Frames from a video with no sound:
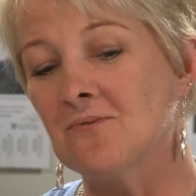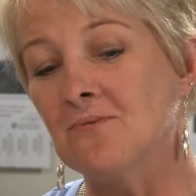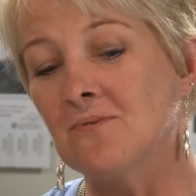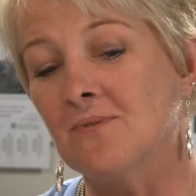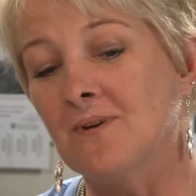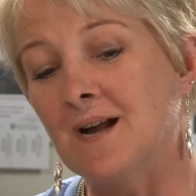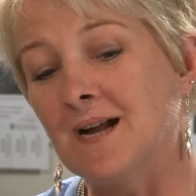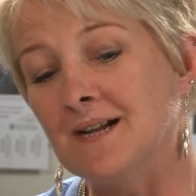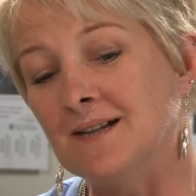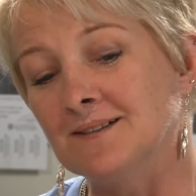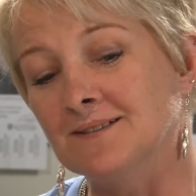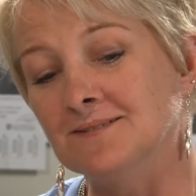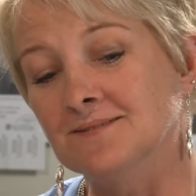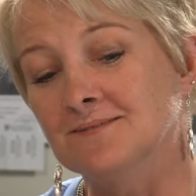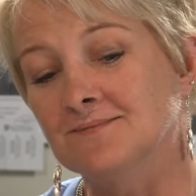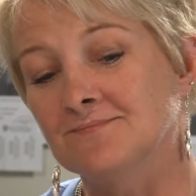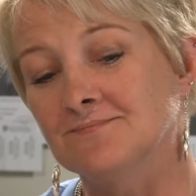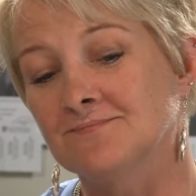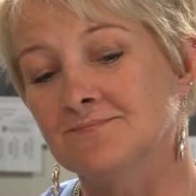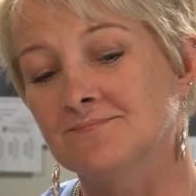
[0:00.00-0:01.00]
Well,
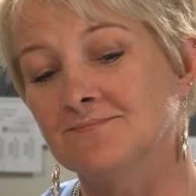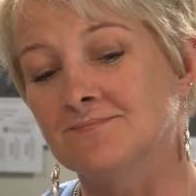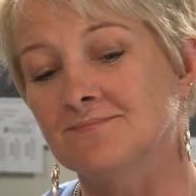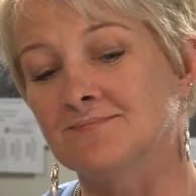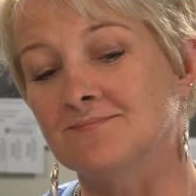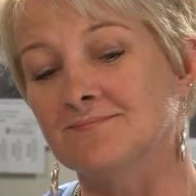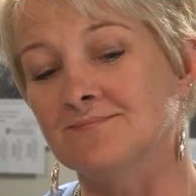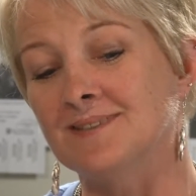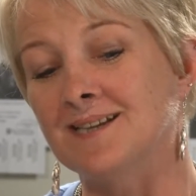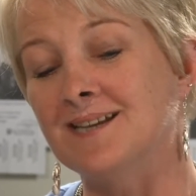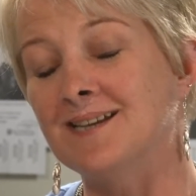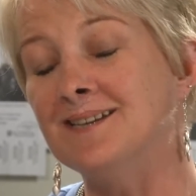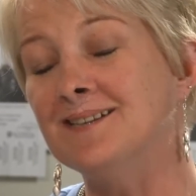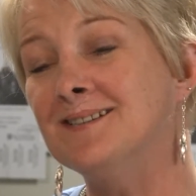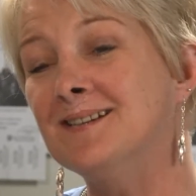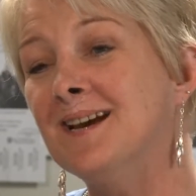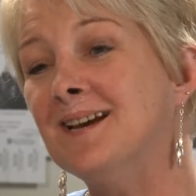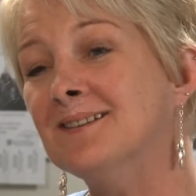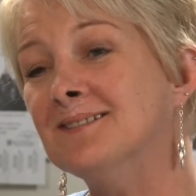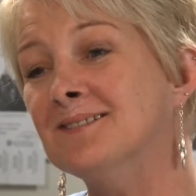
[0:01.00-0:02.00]
he
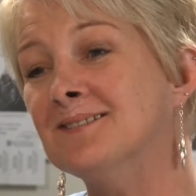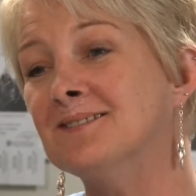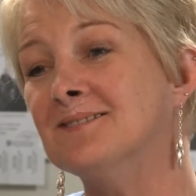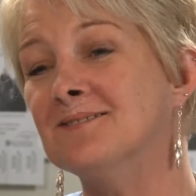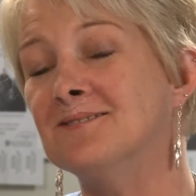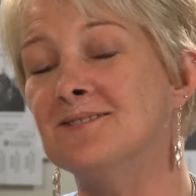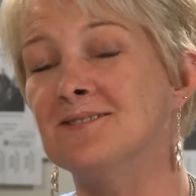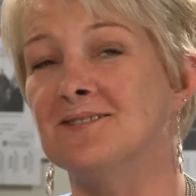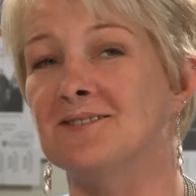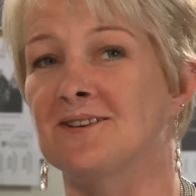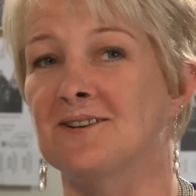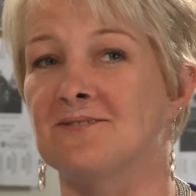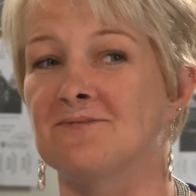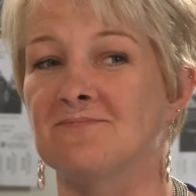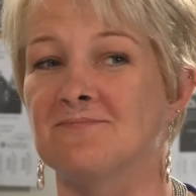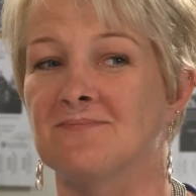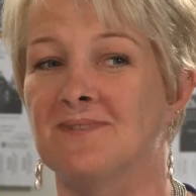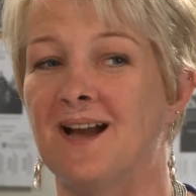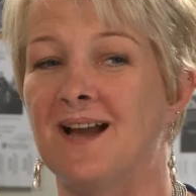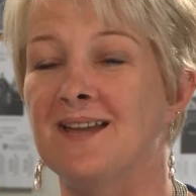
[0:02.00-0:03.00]
does, you know,
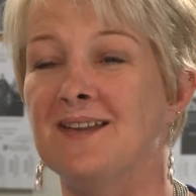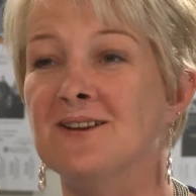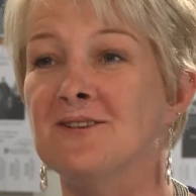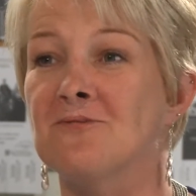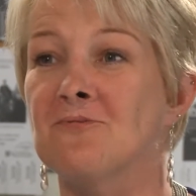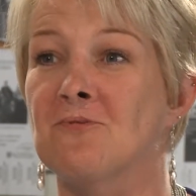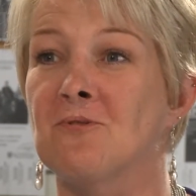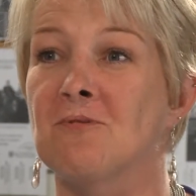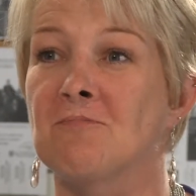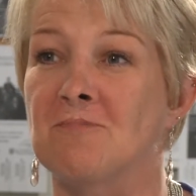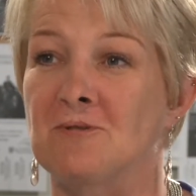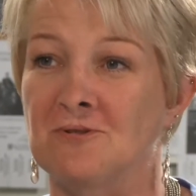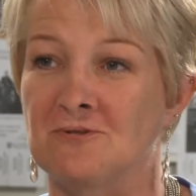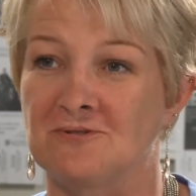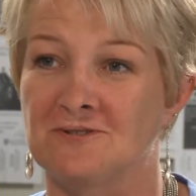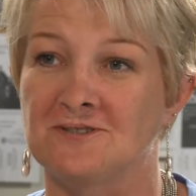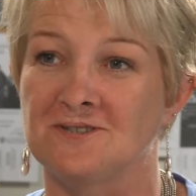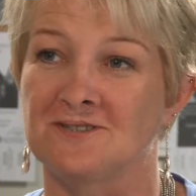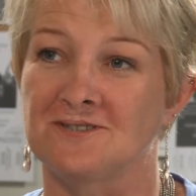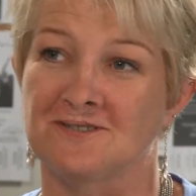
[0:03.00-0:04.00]
I hear
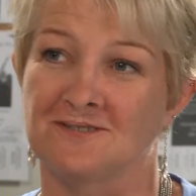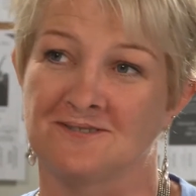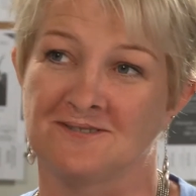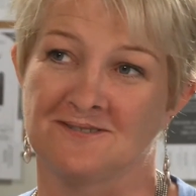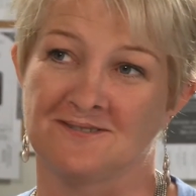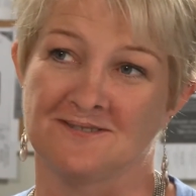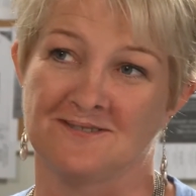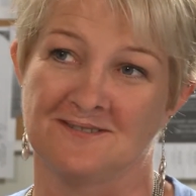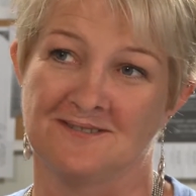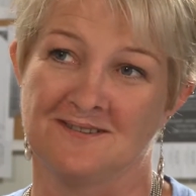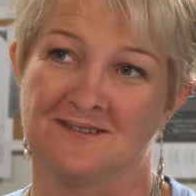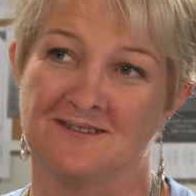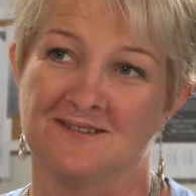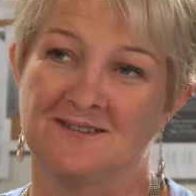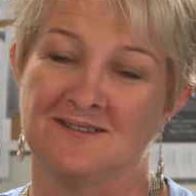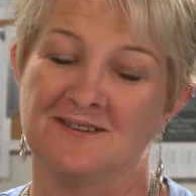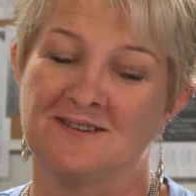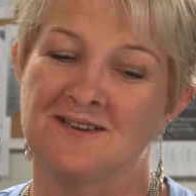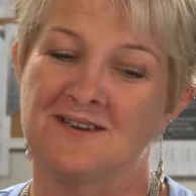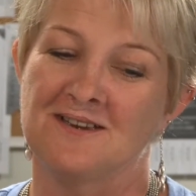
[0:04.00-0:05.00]
rumors.
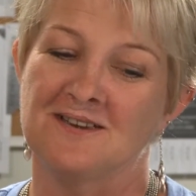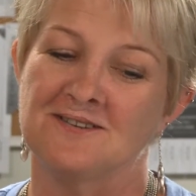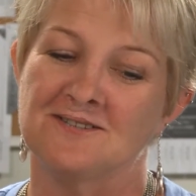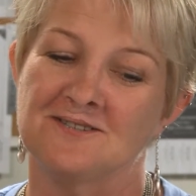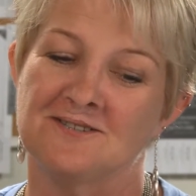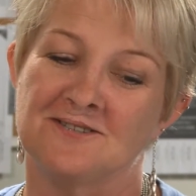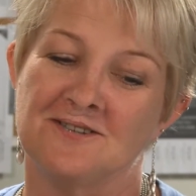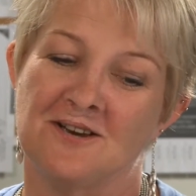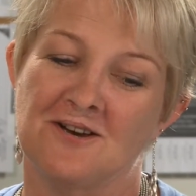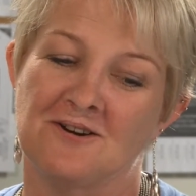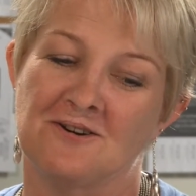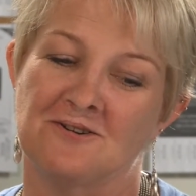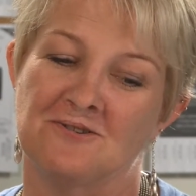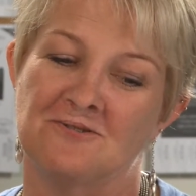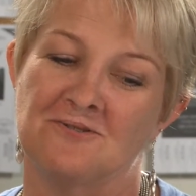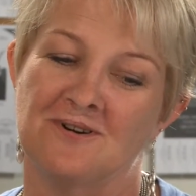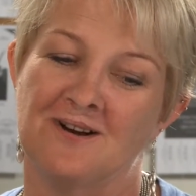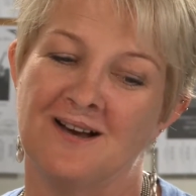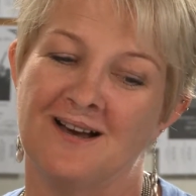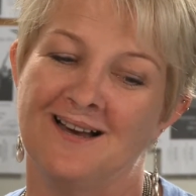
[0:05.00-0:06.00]

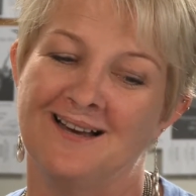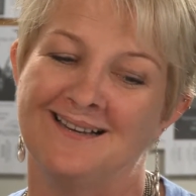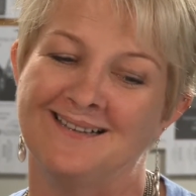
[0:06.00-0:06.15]
So,